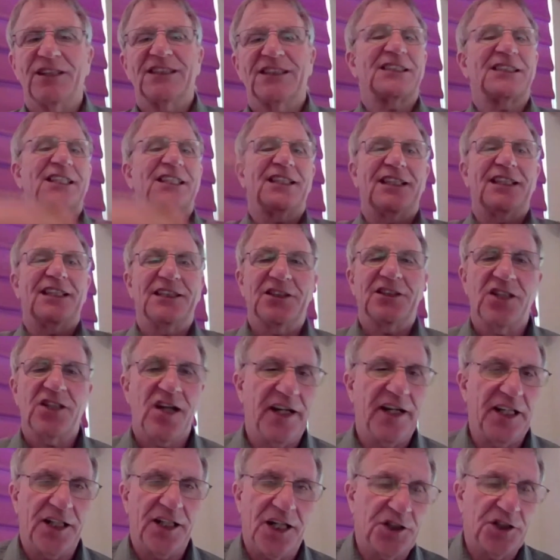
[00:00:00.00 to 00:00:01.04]
essentially the
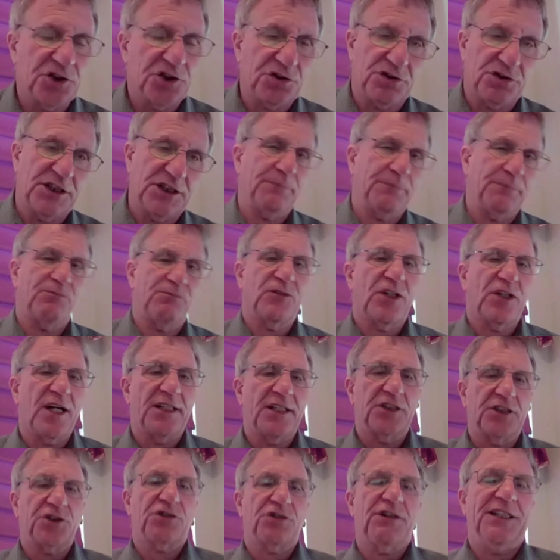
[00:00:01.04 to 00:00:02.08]
entire country
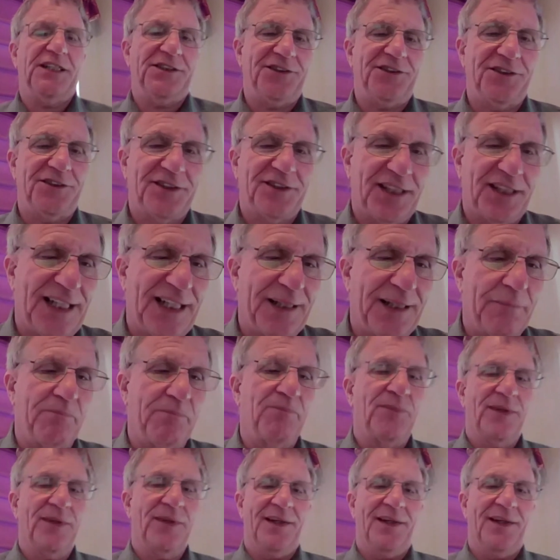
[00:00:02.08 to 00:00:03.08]
kind of traces to him.